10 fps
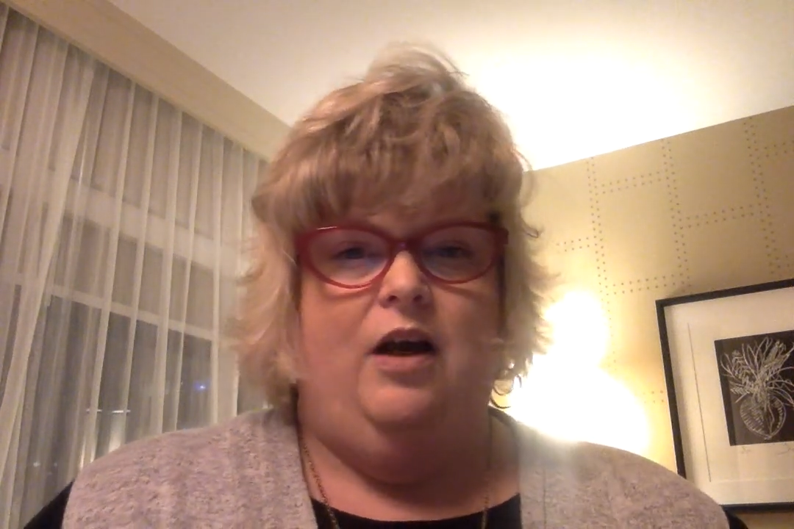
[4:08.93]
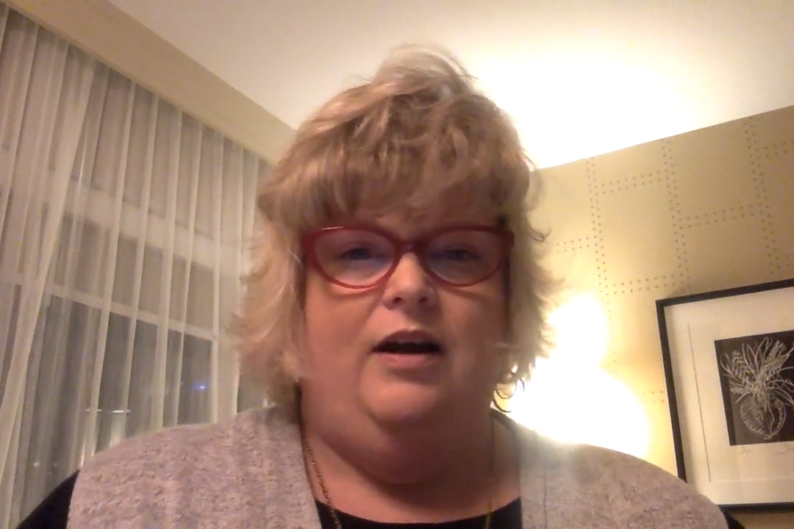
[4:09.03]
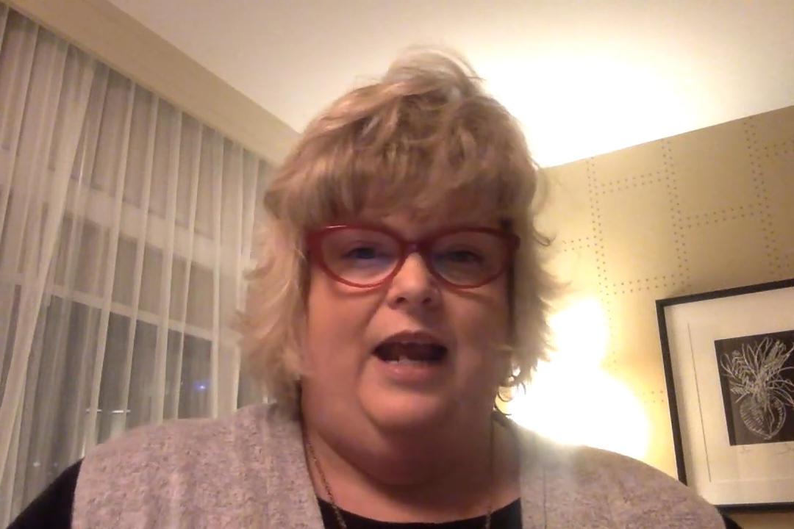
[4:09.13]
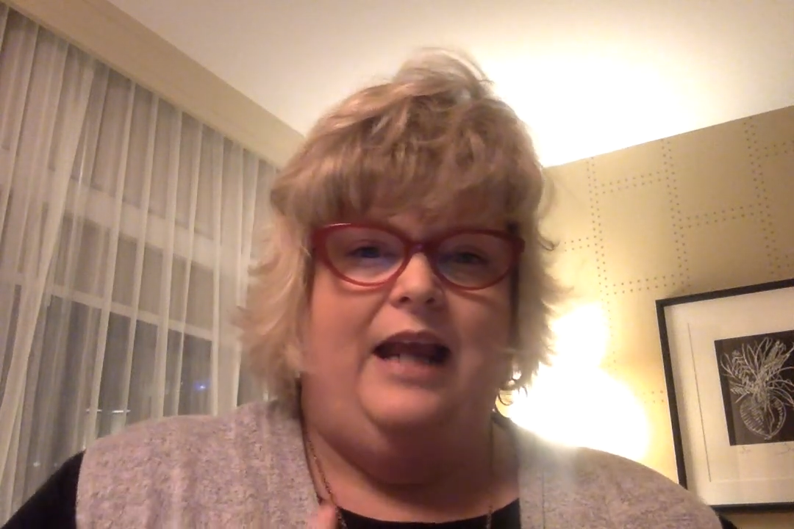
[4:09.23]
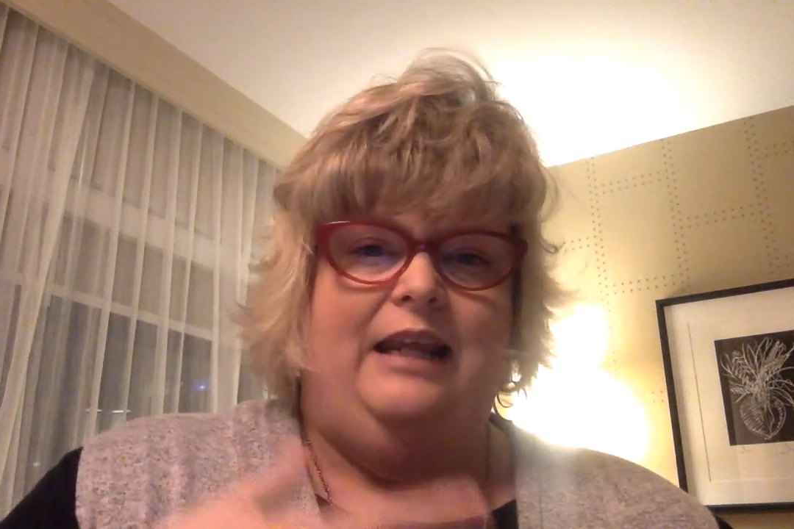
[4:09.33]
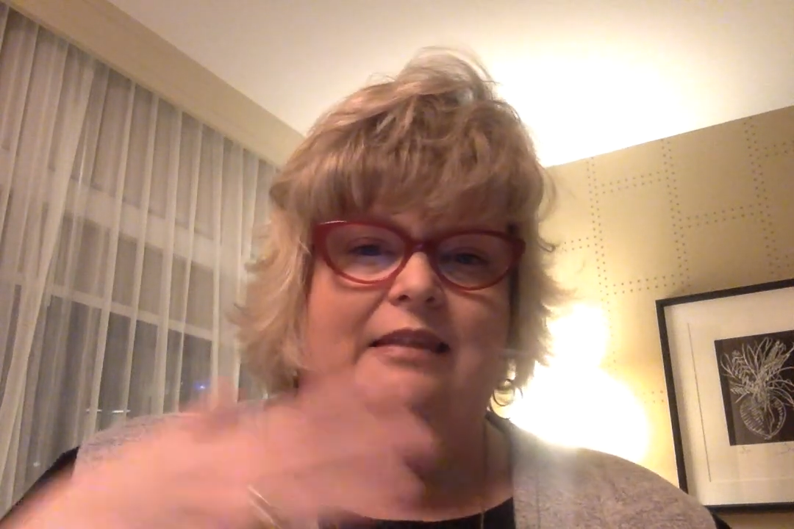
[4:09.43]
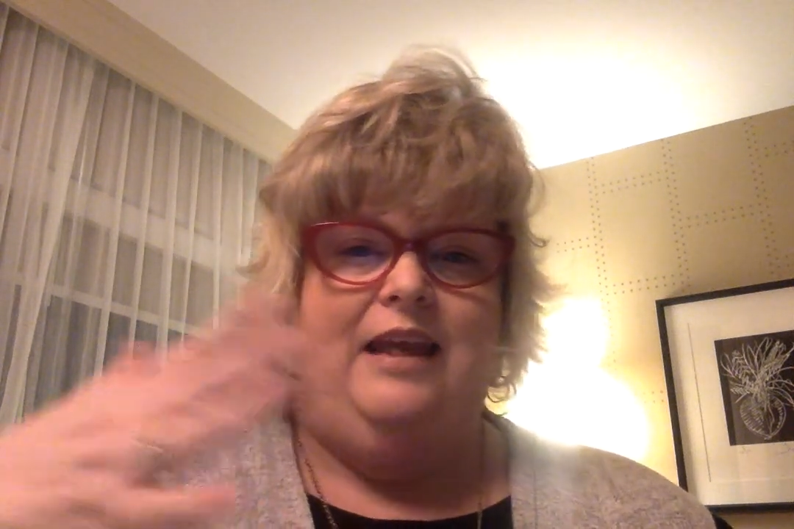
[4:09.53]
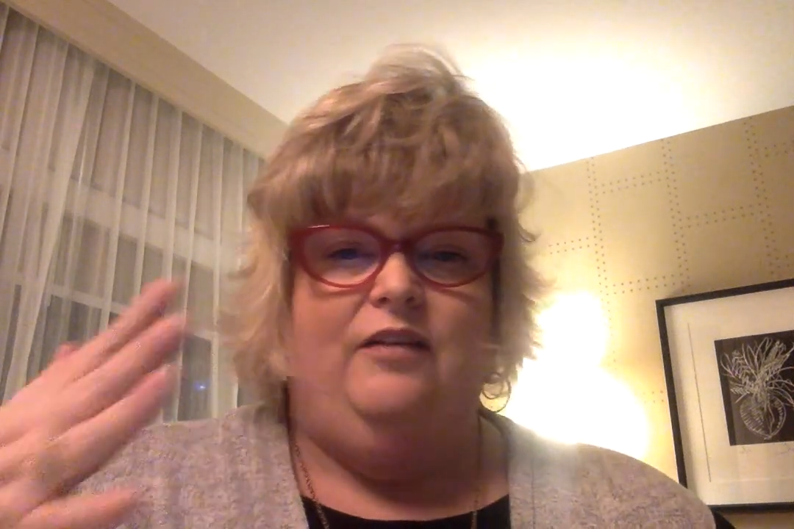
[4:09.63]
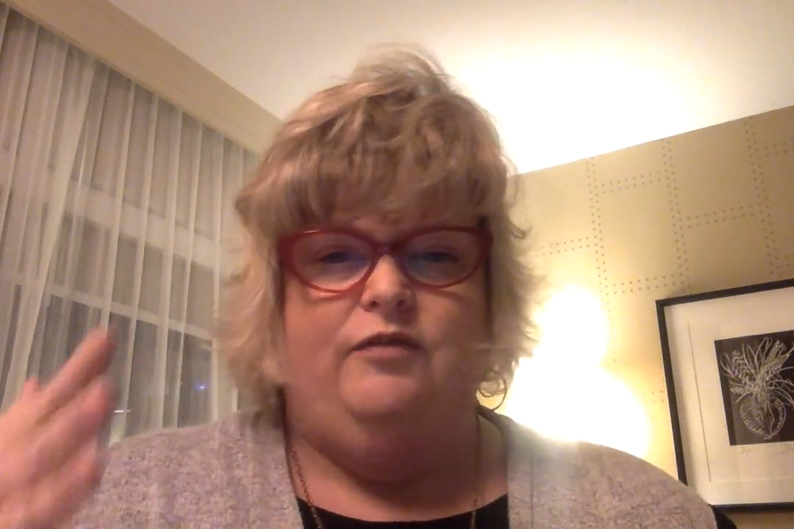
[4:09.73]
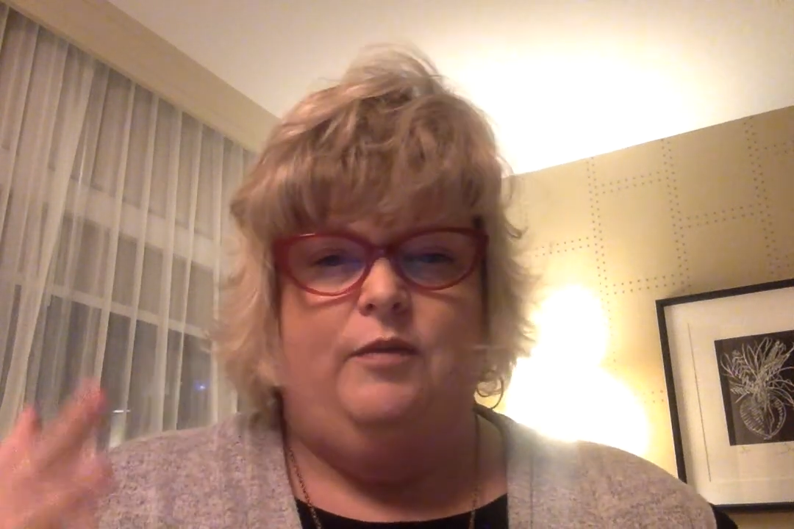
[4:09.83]
on
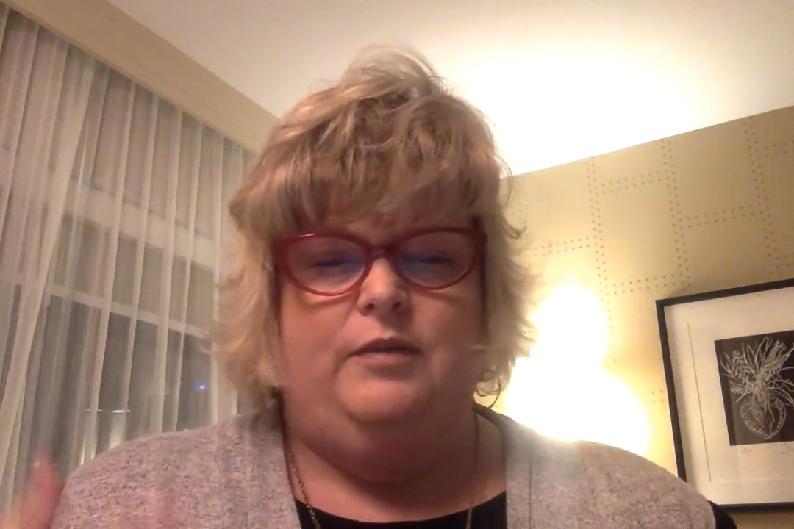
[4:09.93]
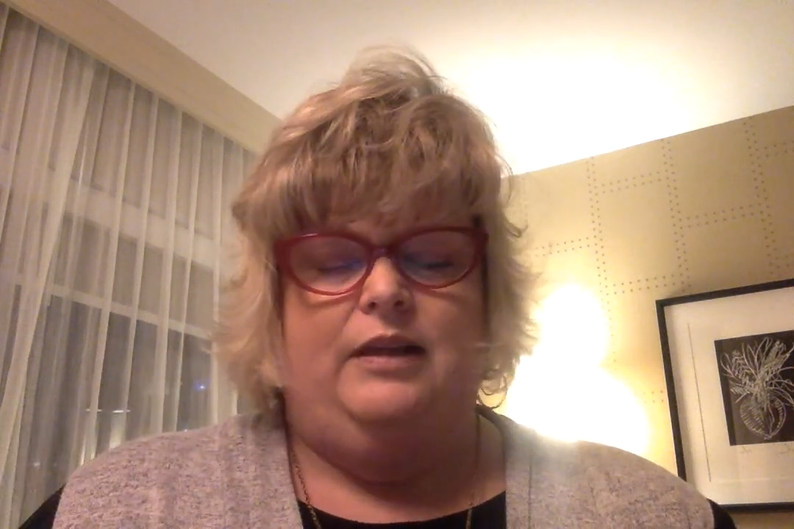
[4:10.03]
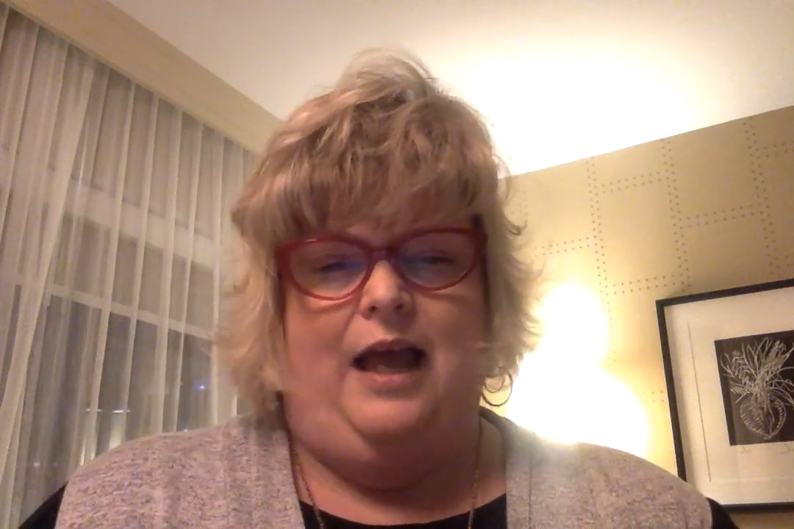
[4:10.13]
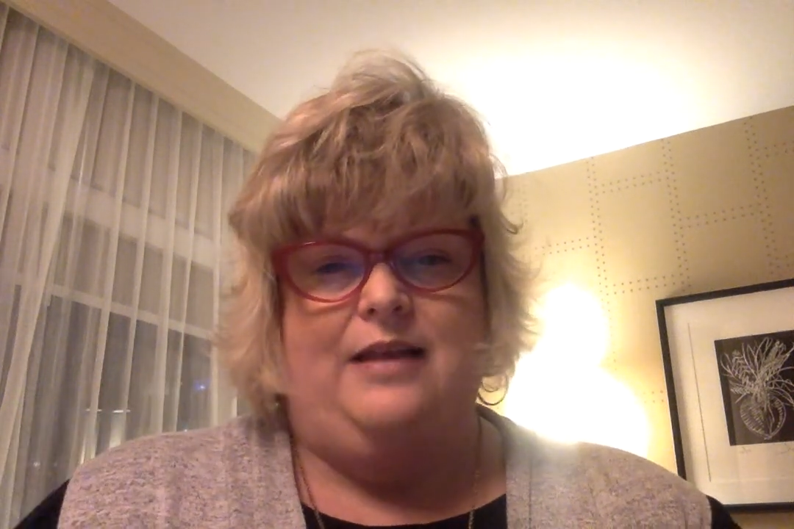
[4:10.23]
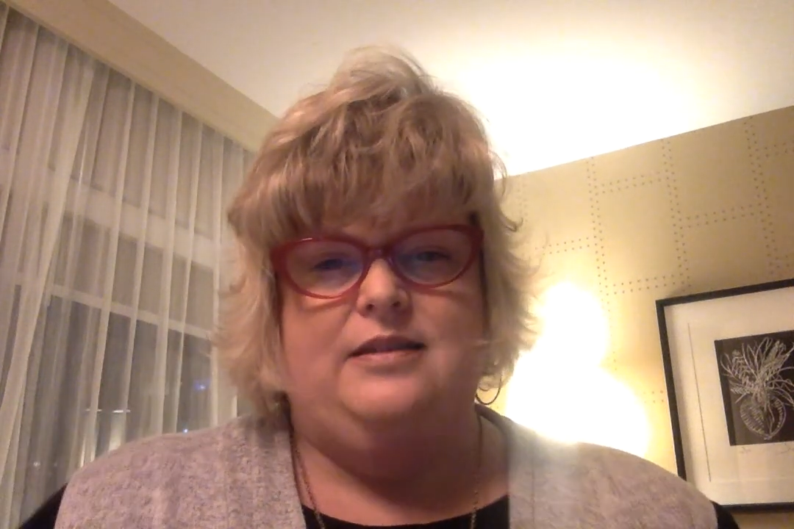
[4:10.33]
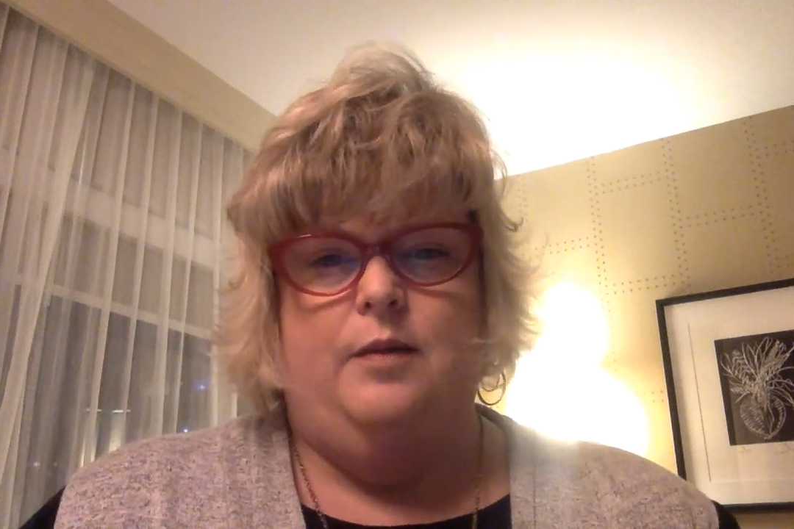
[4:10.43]
anything from the last